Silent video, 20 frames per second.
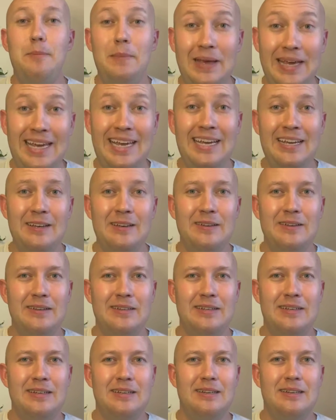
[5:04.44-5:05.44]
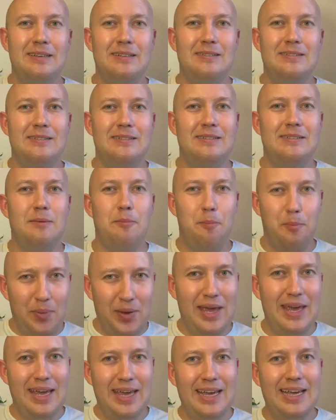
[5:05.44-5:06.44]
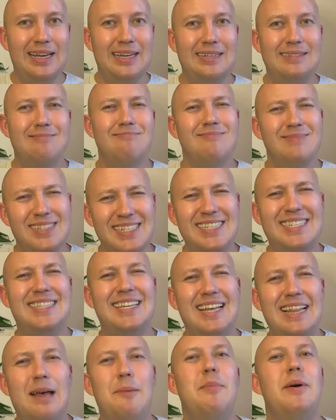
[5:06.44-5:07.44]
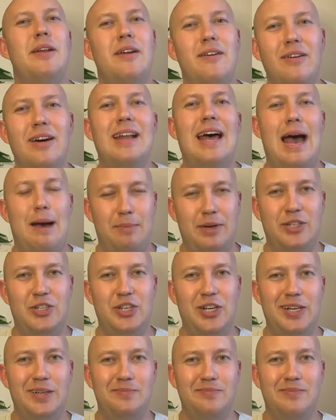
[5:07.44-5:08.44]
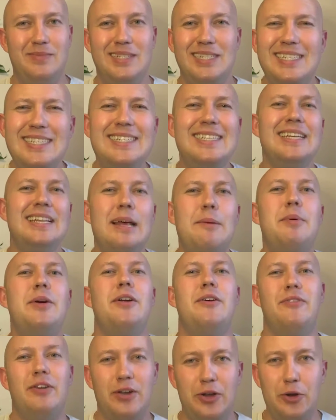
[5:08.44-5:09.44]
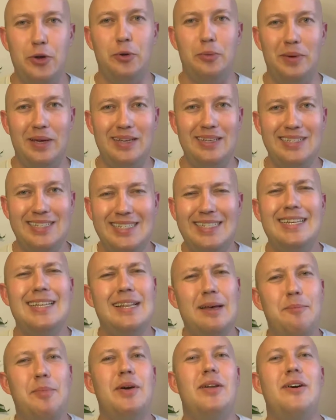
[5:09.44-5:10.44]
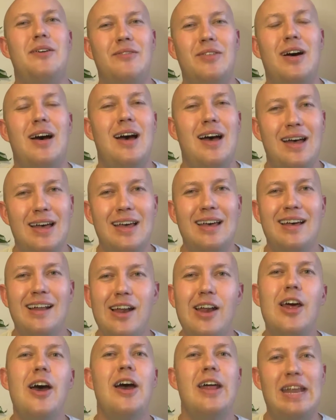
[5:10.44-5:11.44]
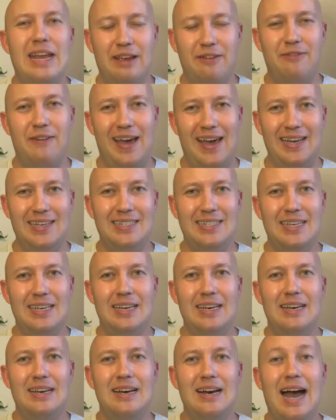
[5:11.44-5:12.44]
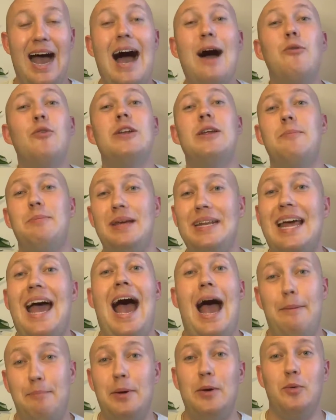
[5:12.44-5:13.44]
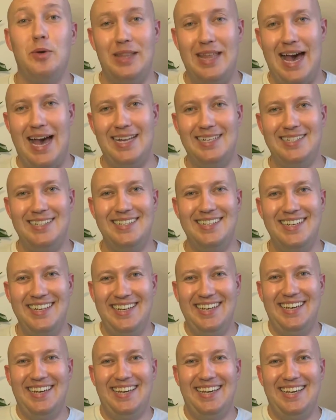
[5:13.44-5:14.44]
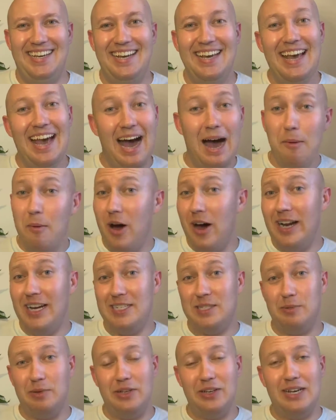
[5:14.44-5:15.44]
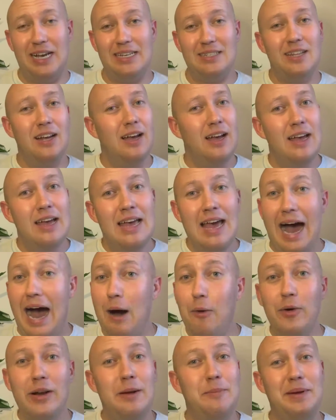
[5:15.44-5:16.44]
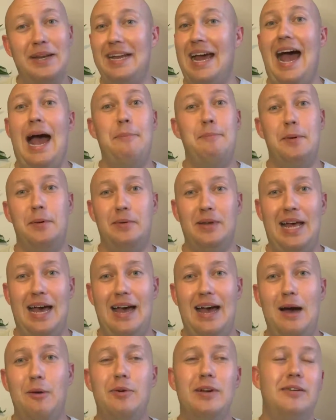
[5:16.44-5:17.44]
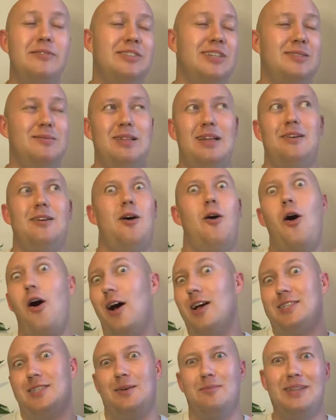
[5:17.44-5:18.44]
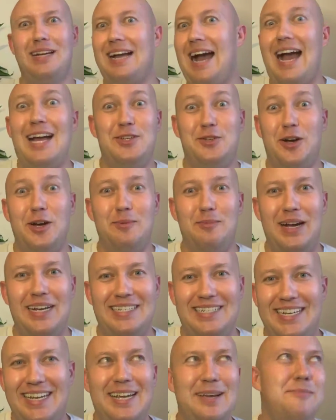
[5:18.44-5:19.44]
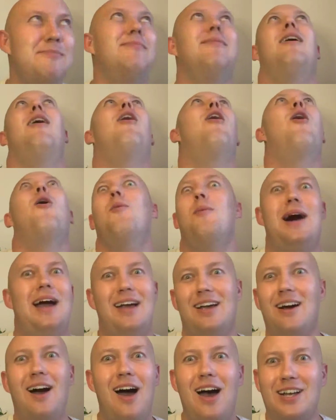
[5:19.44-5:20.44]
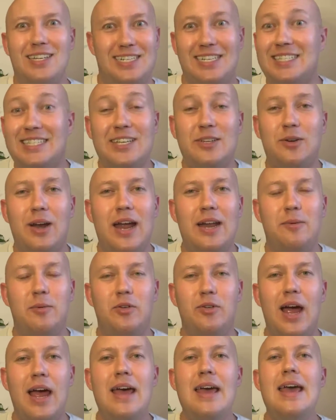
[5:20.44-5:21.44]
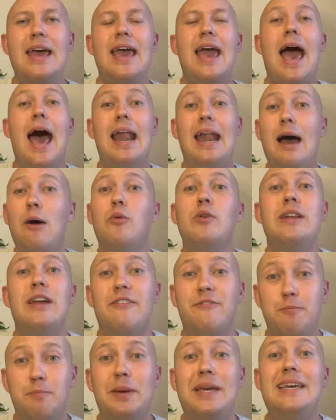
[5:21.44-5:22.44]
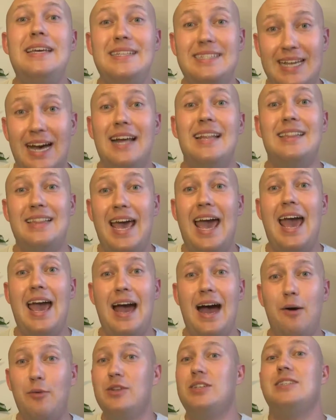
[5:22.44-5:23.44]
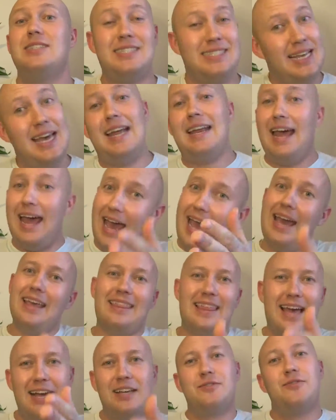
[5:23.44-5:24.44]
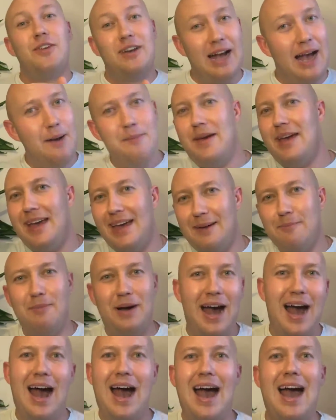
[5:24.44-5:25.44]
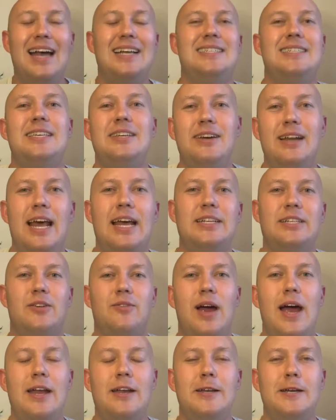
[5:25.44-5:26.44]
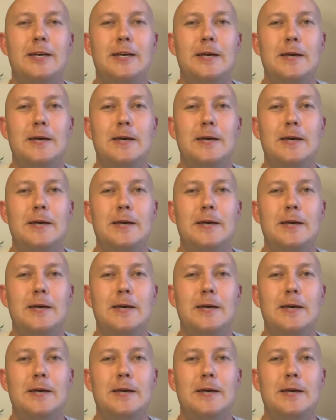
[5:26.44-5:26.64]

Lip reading: me, being still a bit of an amateur, still a bit of a newbie, still a bit of a learning phase, I would have been happy with that. I'm honest with you guys. Look, I would have been happy with that. I would have just been like, awesome, the guy joined my team. Oh my gosh, it's incredible, right? And I would have been done there. I would just said, hey, thanks for coming. Bye. See you later, right?